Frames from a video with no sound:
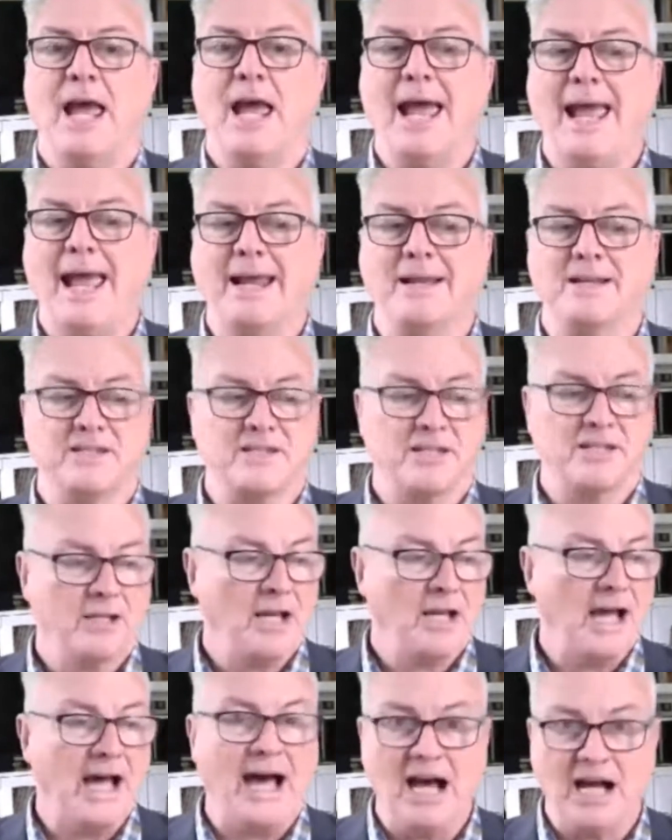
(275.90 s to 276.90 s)
and
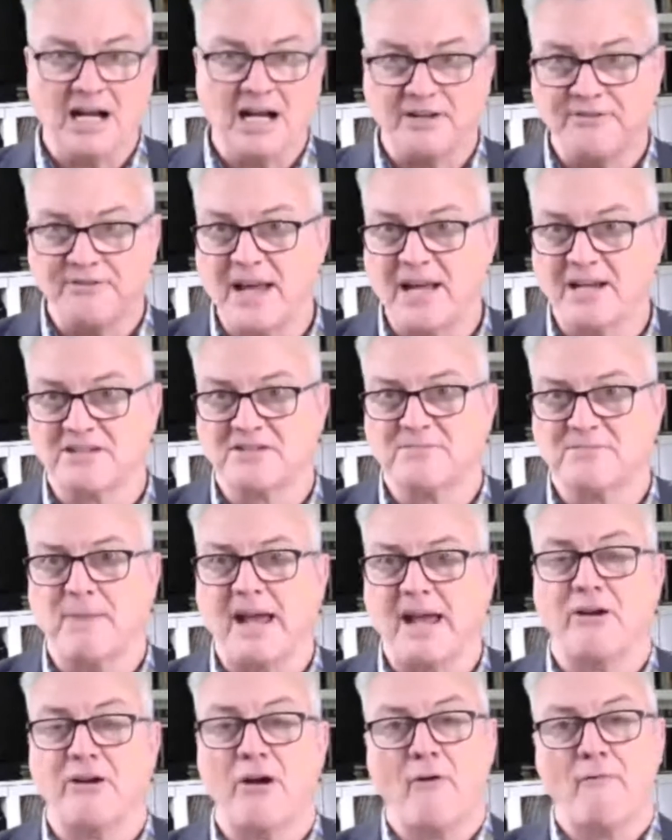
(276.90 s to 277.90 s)
artifacts
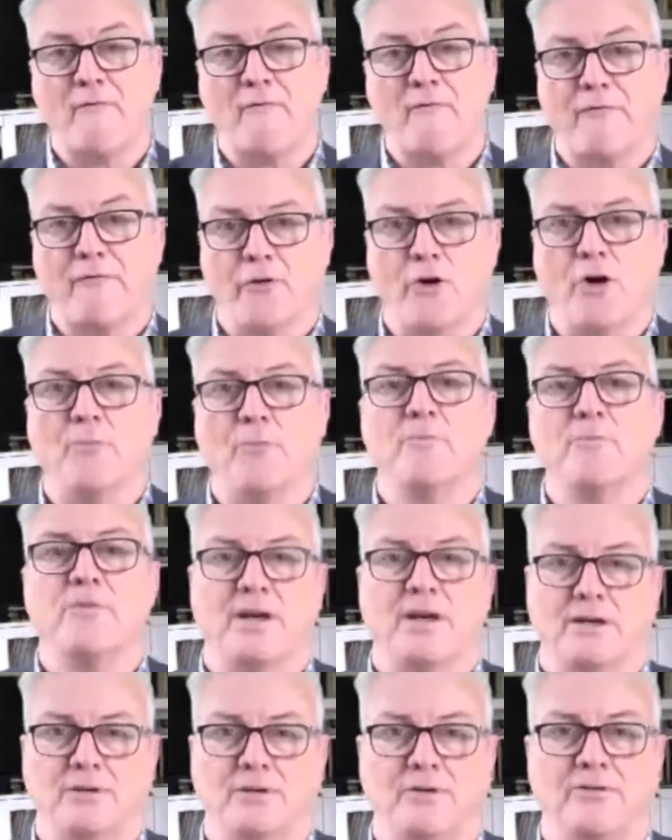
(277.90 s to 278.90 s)
back from
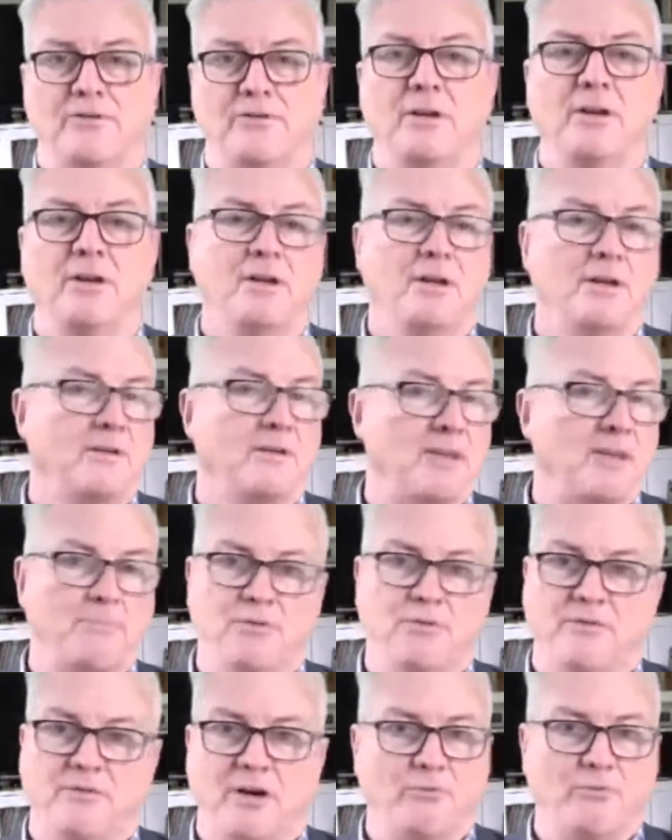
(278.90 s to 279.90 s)
those that
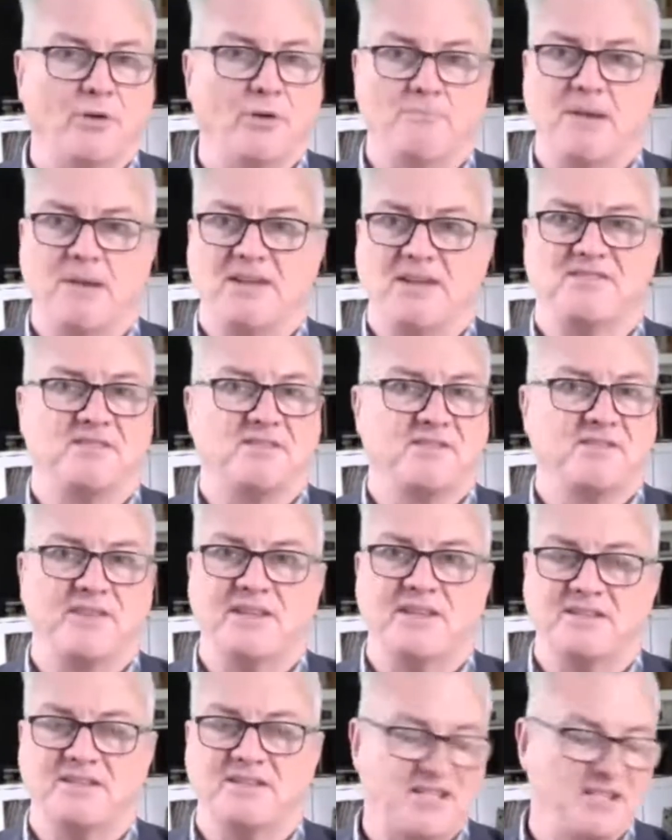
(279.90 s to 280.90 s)
provide robustness to
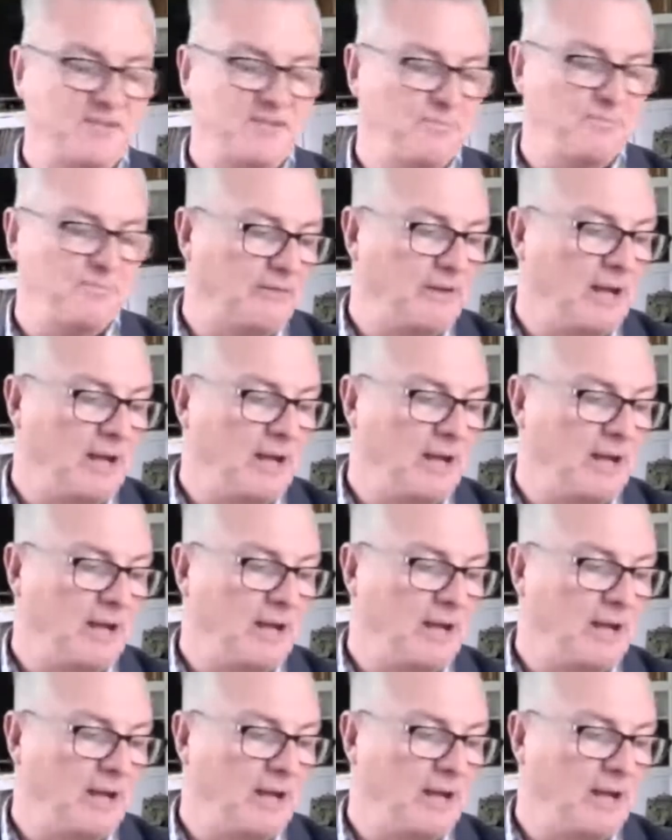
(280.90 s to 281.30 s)
the assessment?